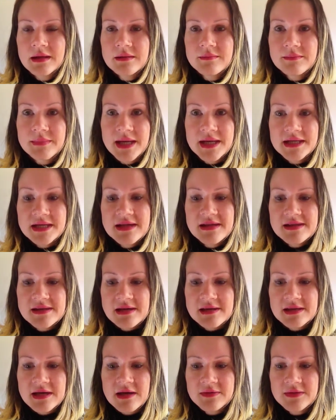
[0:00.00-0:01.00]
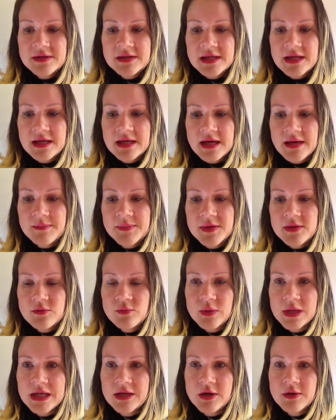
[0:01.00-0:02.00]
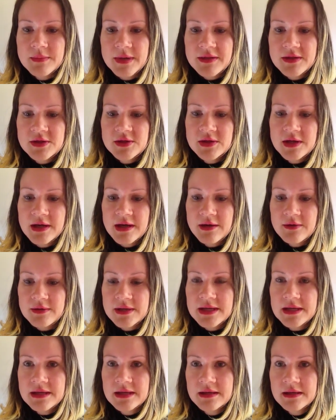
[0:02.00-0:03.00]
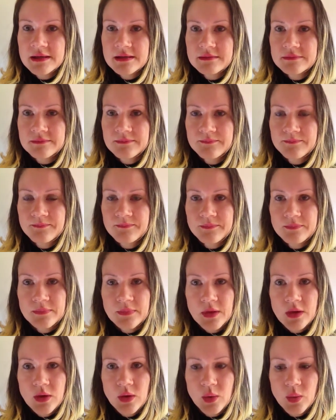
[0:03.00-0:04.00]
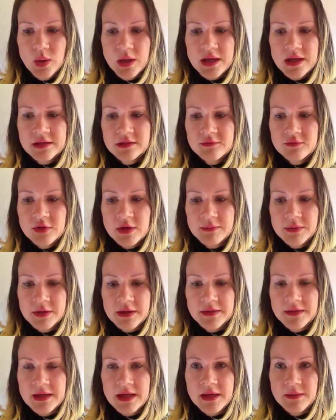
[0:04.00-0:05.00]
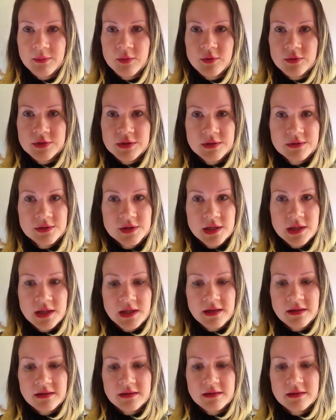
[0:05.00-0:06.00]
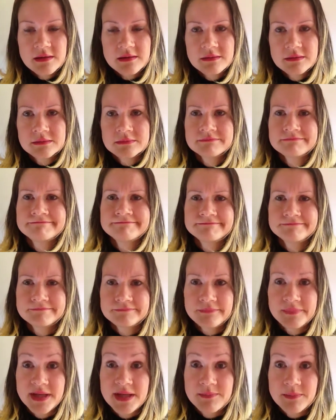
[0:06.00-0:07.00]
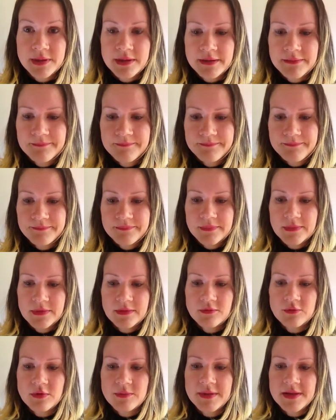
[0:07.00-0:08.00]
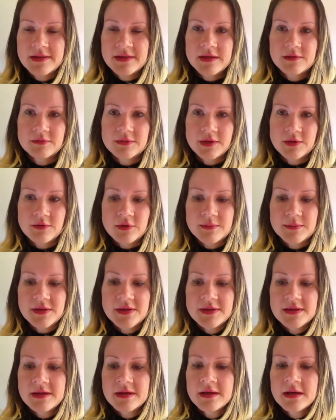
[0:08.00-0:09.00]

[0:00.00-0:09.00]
Maddie set out the teacups, willing her mother to hurry. "What kind of trouble at the airport?" she asked. "Beeper," Ruby said with a grimace,